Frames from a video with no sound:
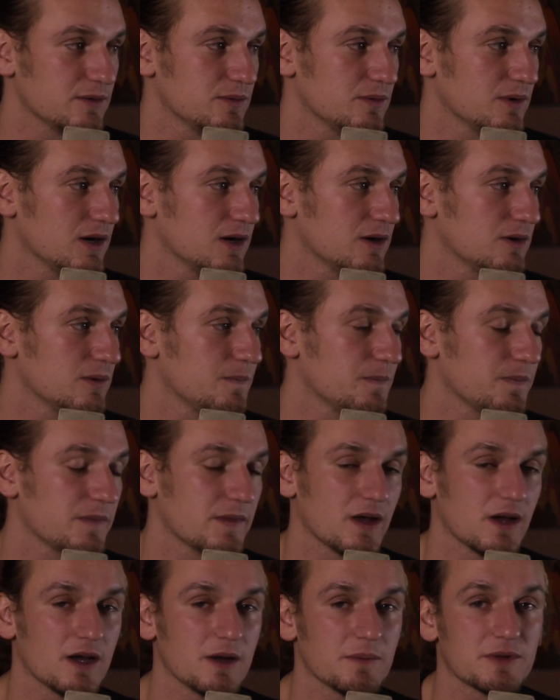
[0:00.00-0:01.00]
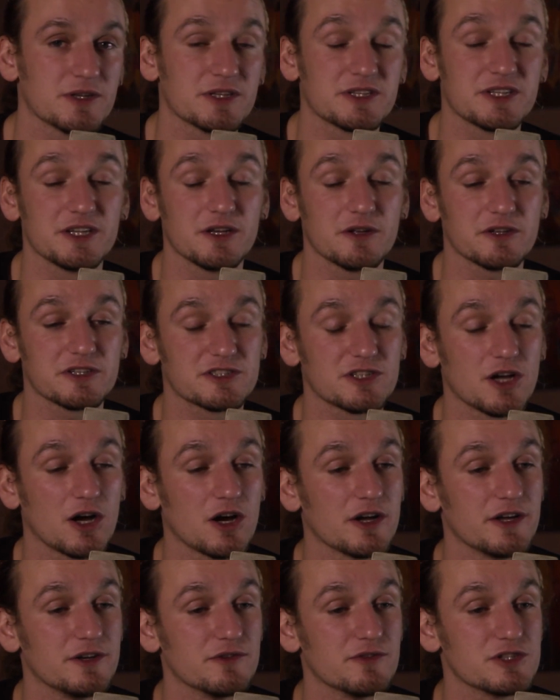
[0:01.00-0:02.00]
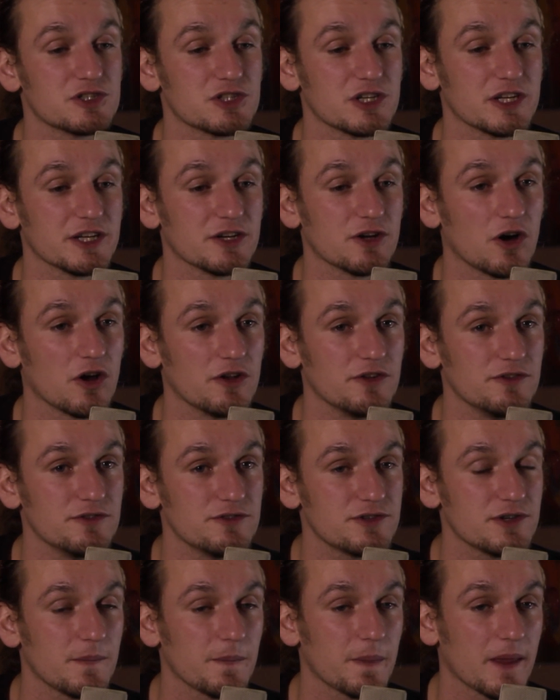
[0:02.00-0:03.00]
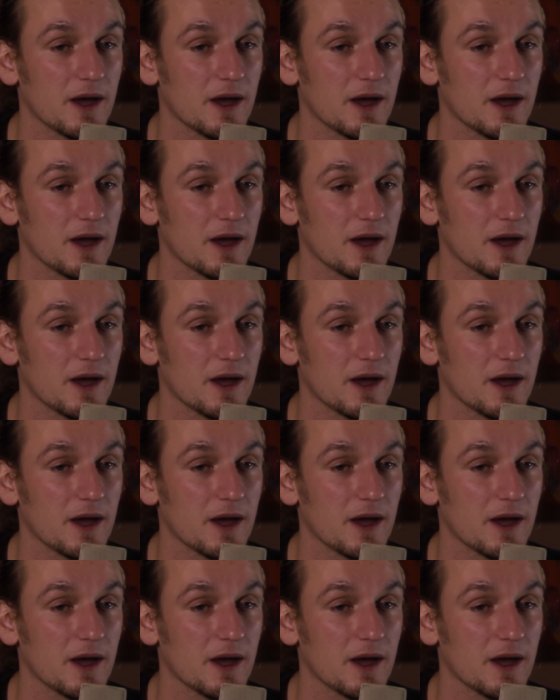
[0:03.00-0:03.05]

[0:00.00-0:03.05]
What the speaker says: Well, Casino started originally in Holland,